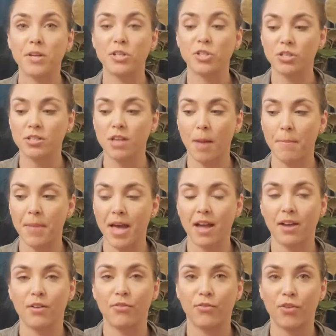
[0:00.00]
just got
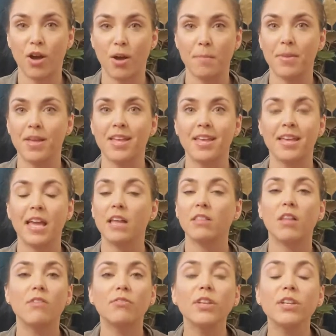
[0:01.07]
back from a
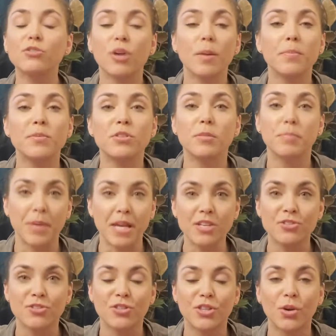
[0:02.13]
lovely trip to the
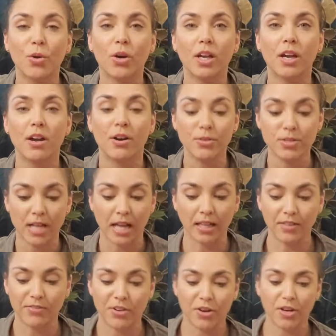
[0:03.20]
beach, to the Oregon coast. I
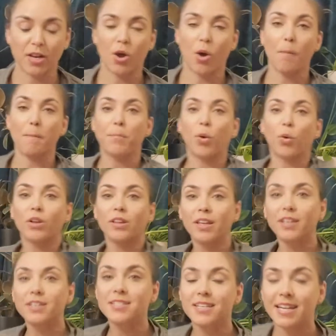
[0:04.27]
live here in
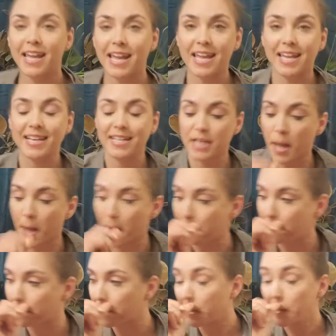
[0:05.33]
Portland and
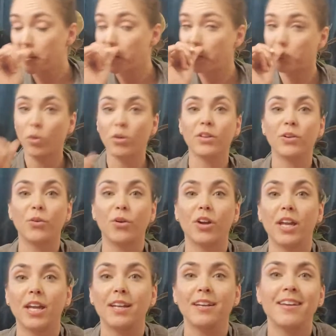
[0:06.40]
in Portland,
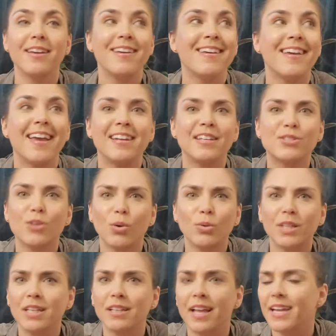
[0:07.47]
Oregon, and it's
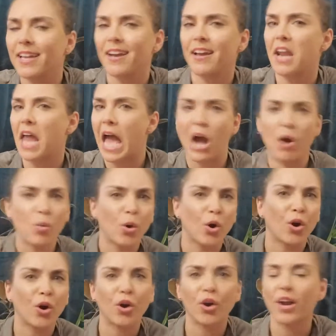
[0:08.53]
only like an
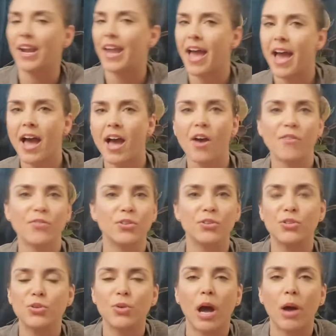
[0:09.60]
hour and a half to
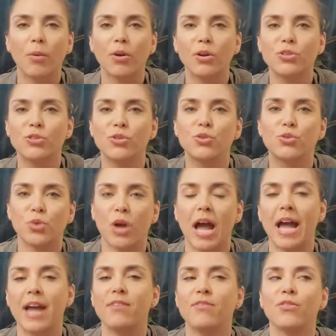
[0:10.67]
2 hours to
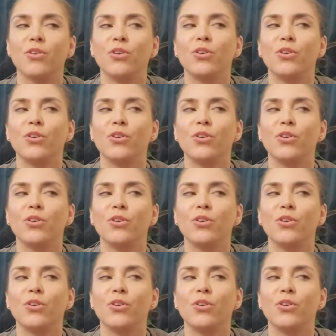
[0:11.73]
drive